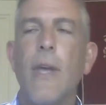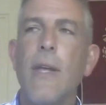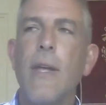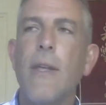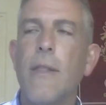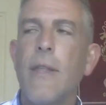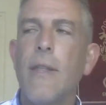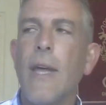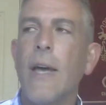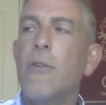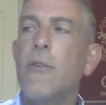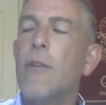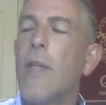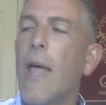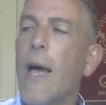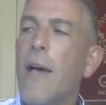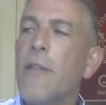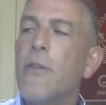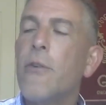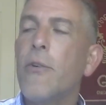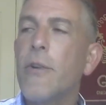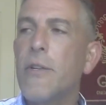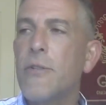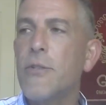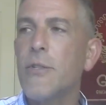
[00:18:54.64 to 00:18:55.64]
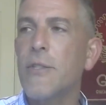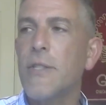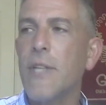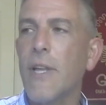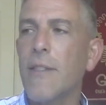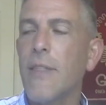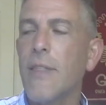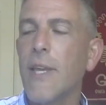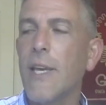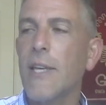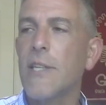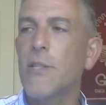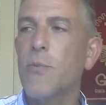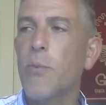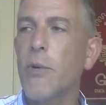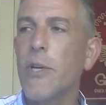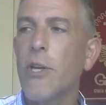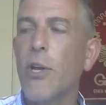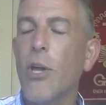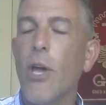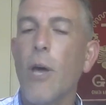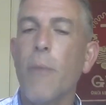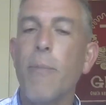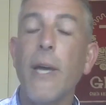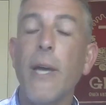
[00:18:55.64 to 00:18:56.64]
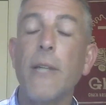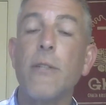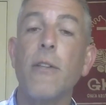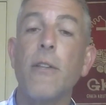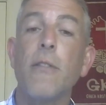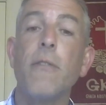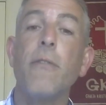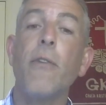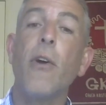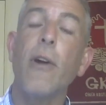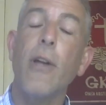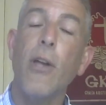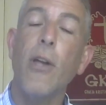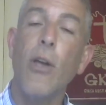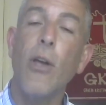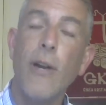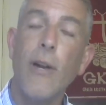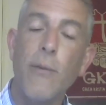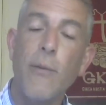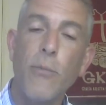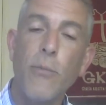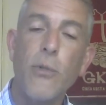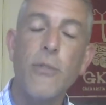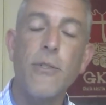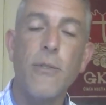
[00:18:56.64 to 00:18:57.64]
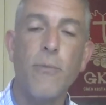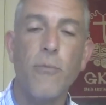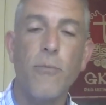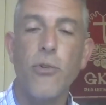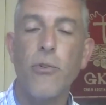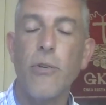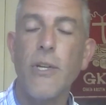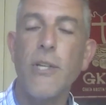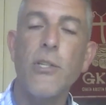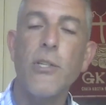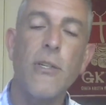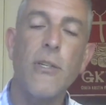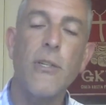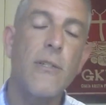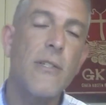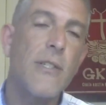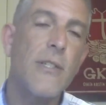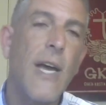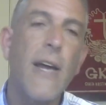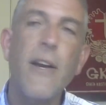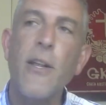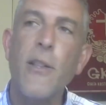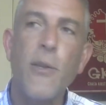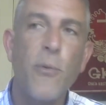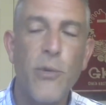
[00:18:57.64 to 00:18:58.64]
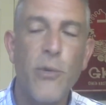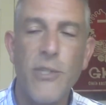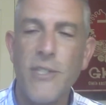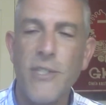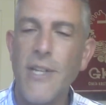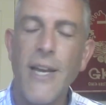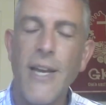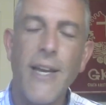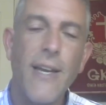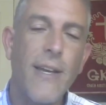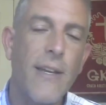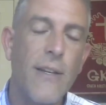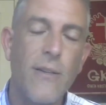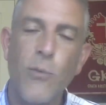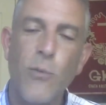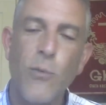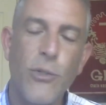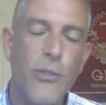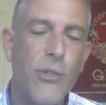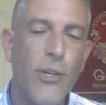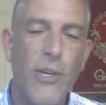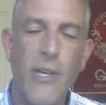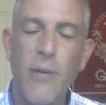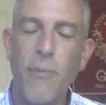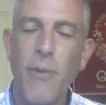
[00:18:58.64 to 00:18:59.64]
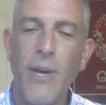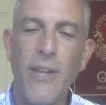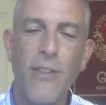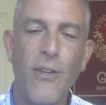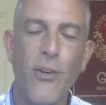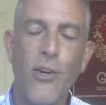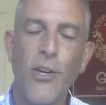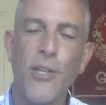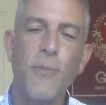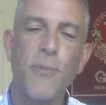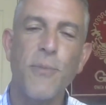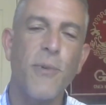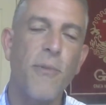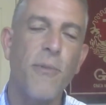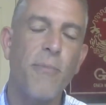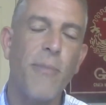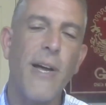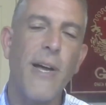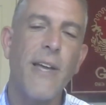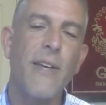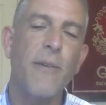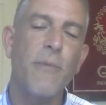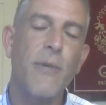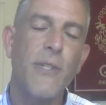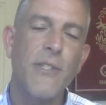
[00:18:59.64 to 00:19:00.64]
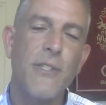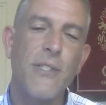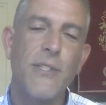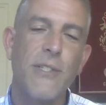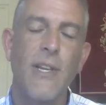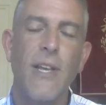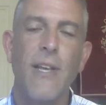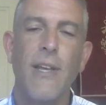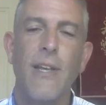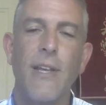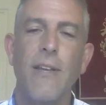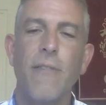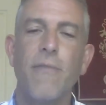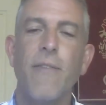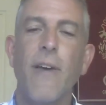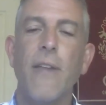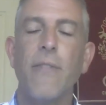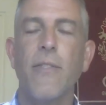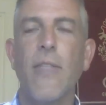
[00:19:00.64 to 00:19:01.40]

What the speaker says: the other interesting thing is when you go back to the very early Muslim traditions, none of them were talking about the Gospel of Barnabas. In fact,